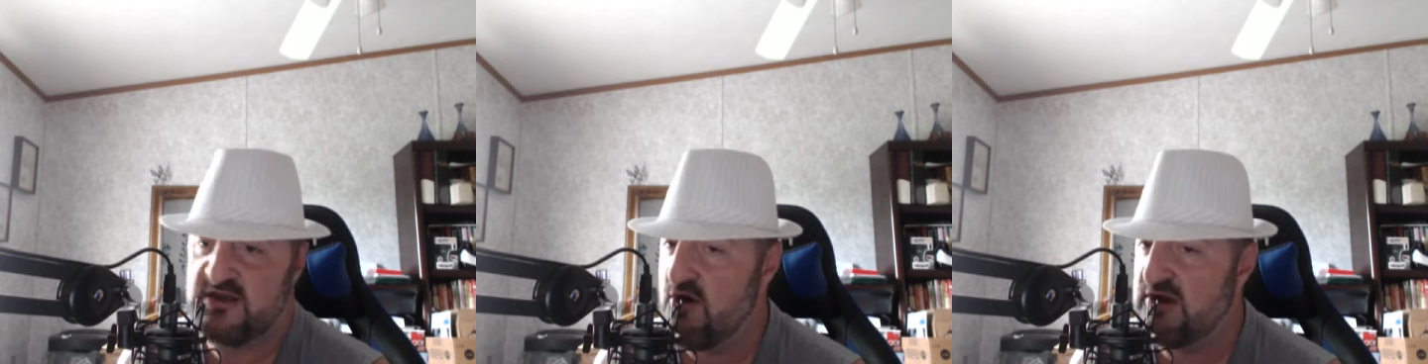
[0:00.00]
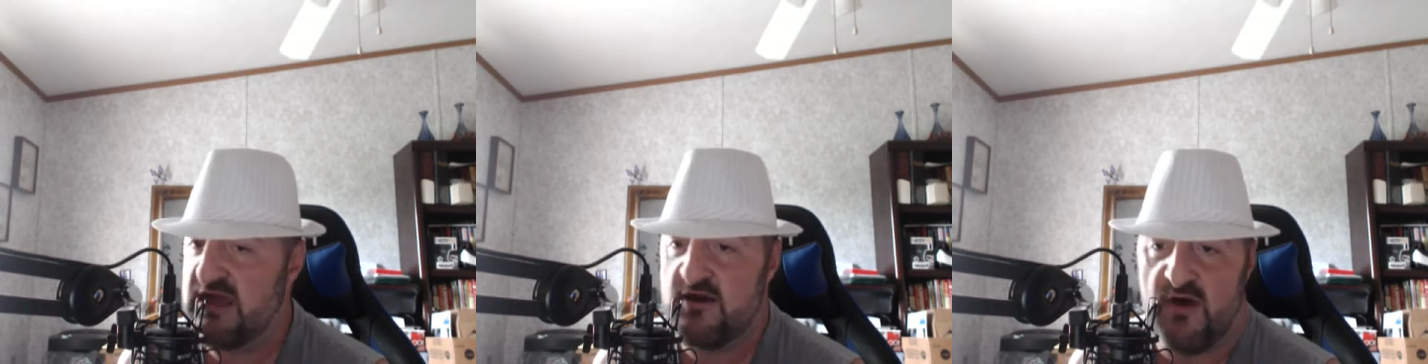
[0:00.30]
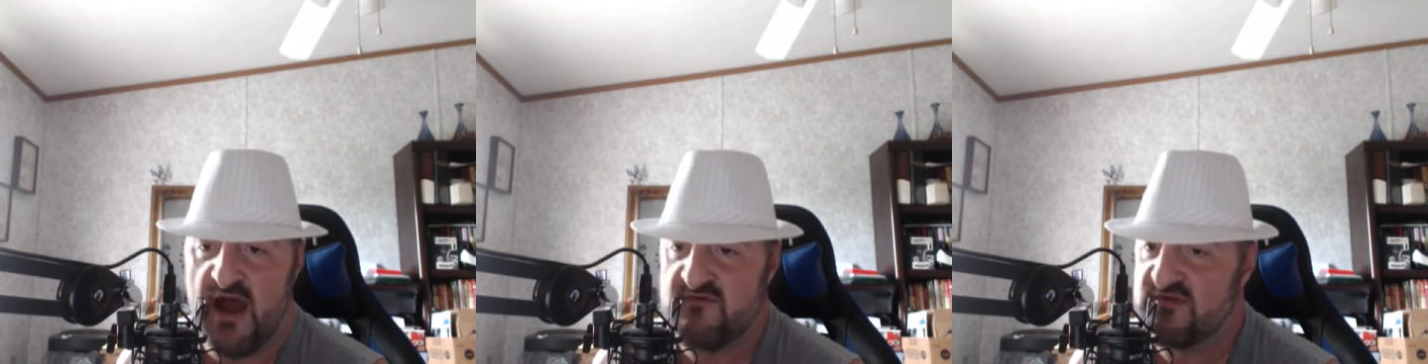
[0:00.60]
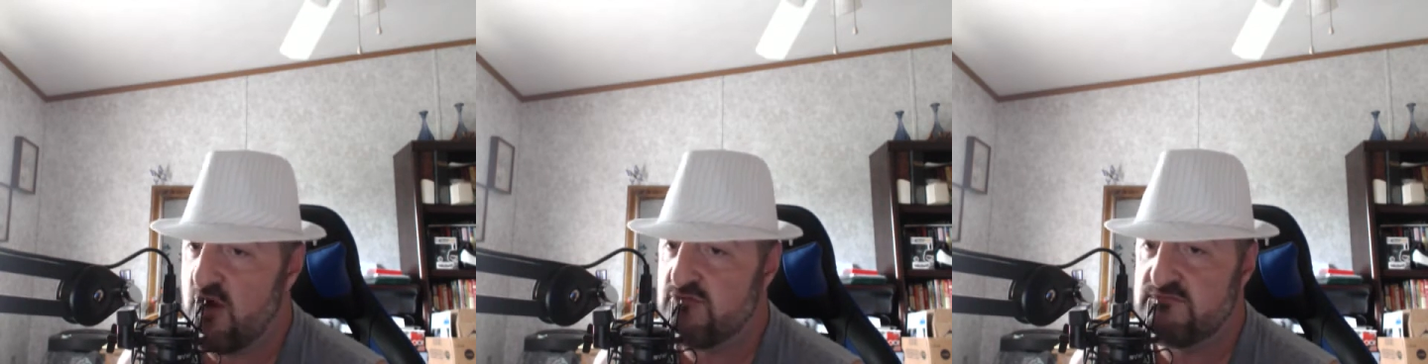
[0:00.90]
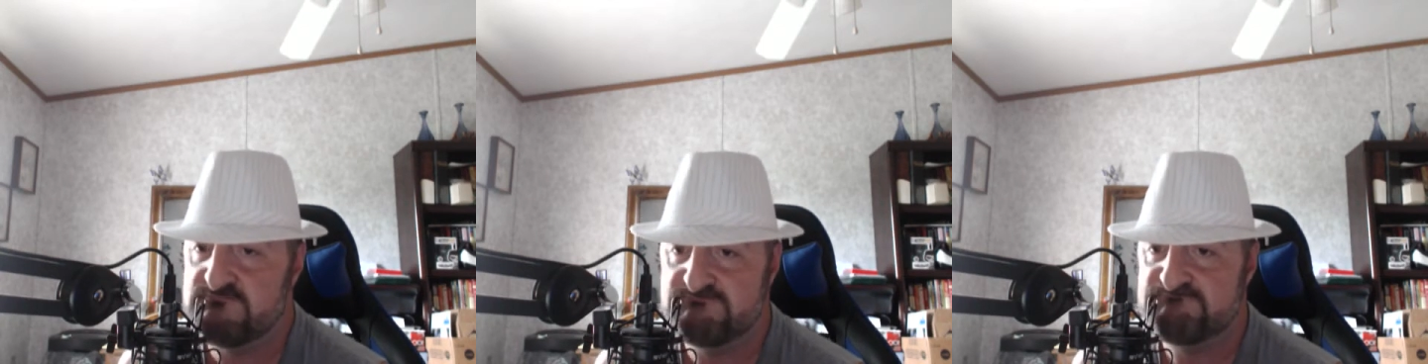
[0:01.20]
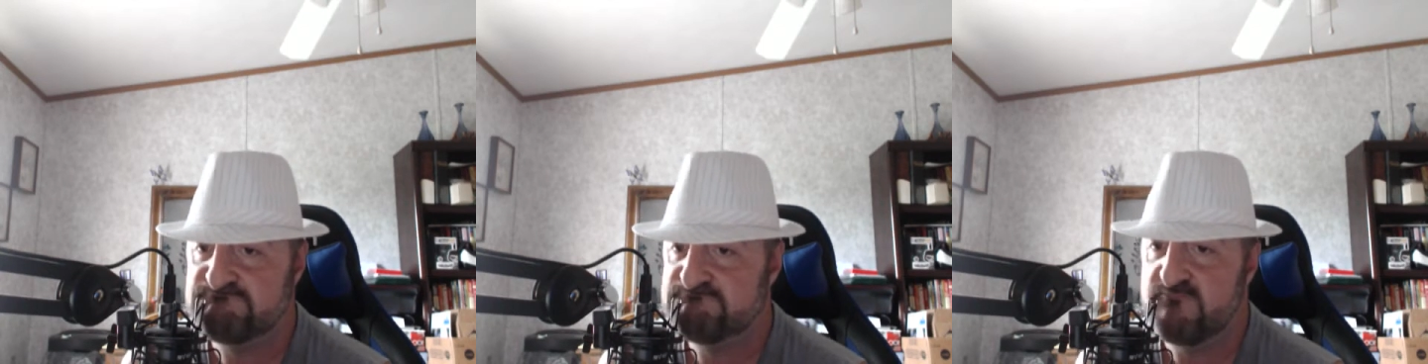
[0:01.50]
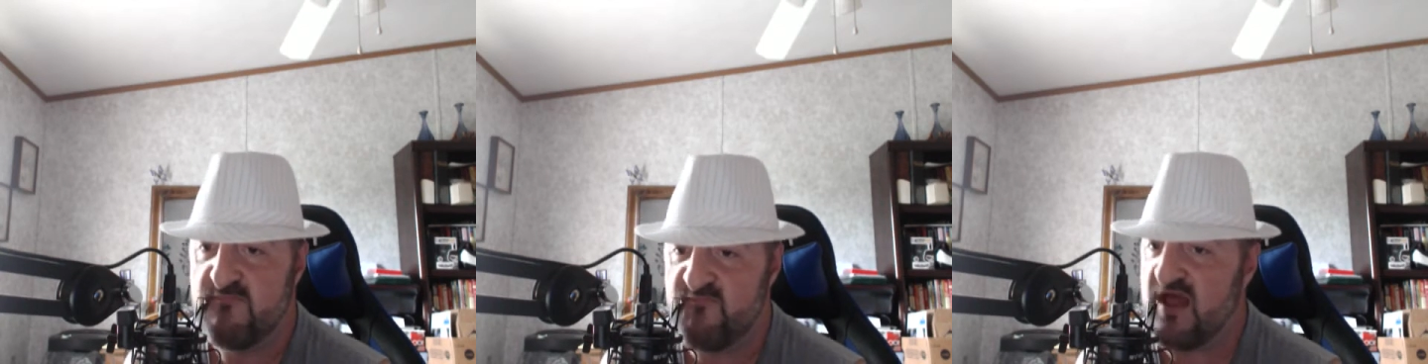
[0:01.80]
Yogi will have his own
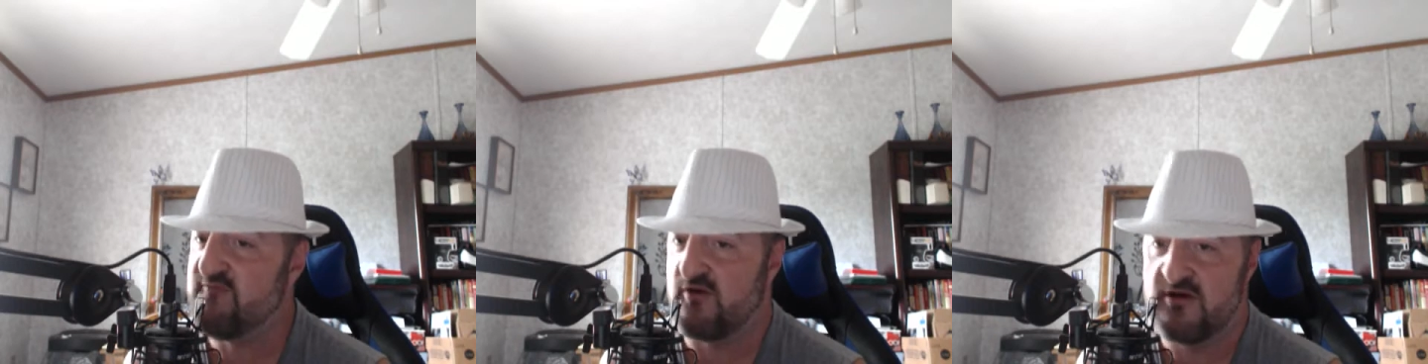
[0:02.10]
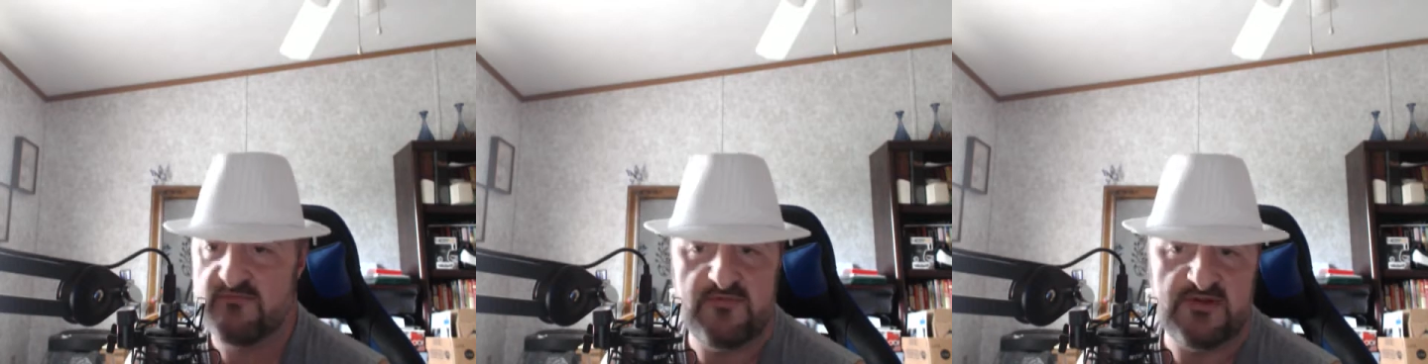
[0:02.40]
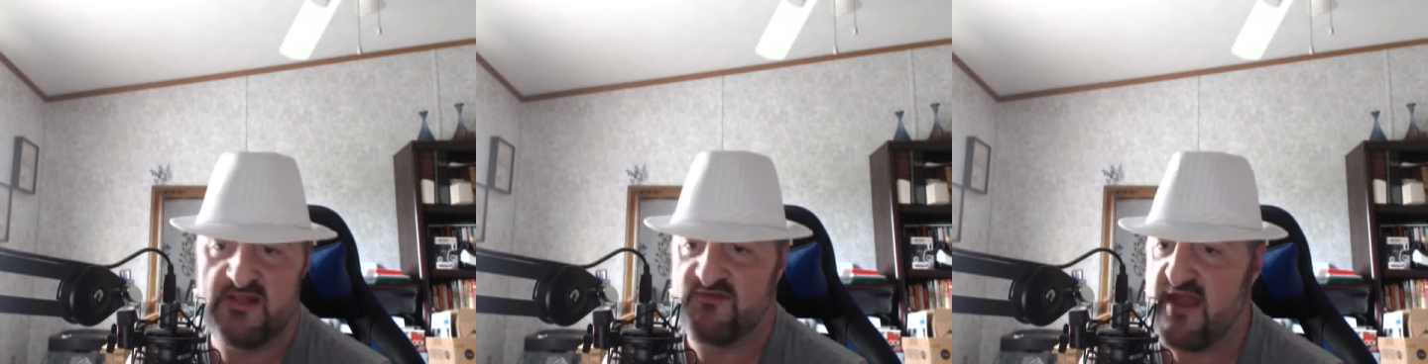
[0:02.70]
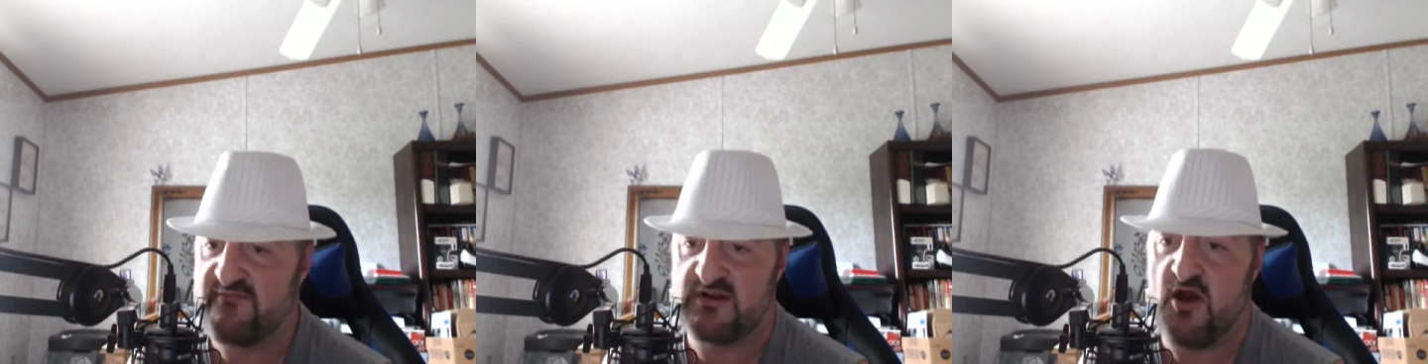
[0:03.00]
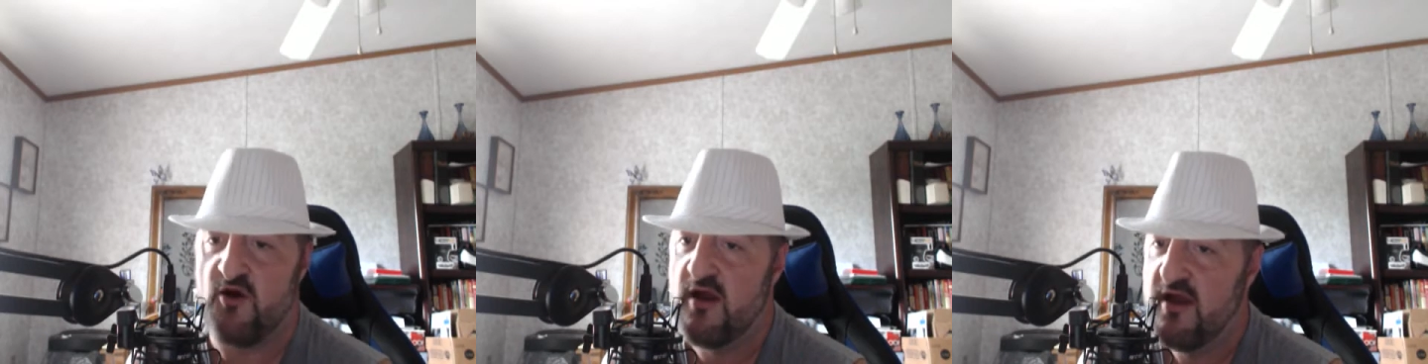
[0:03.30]
flavor. You just never know.